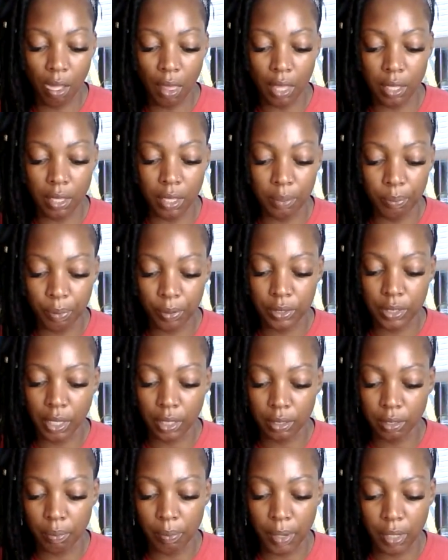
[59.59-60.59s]
and
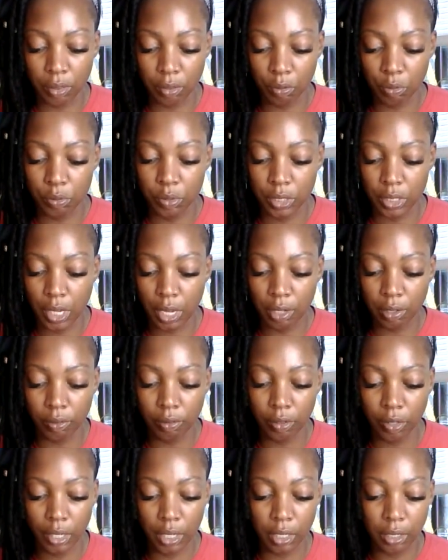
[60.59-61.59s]
protecting my throat
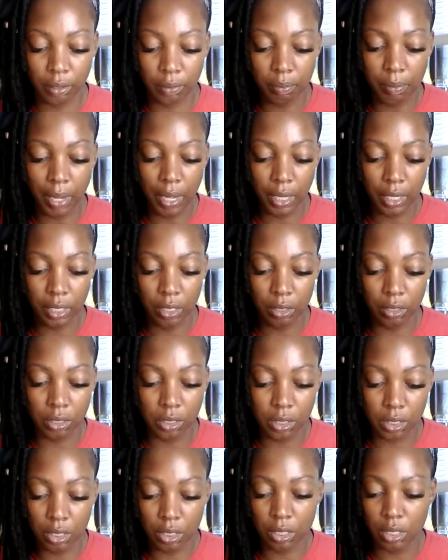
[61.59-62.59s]
chakra and my
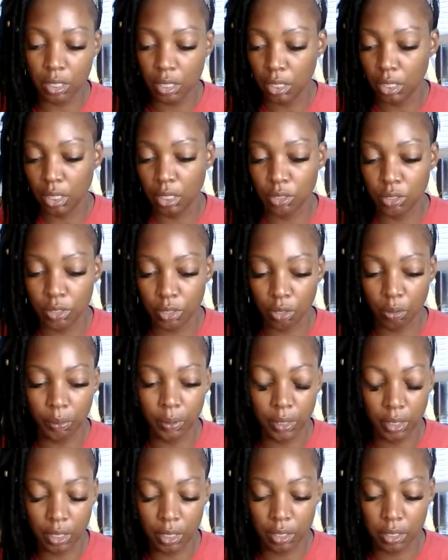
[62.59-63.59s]
energy. And so
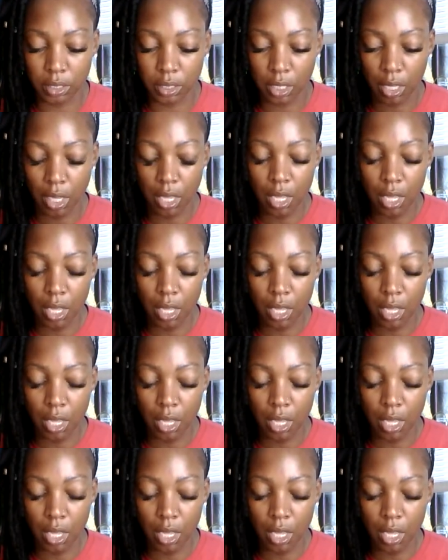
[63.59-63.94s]
it is.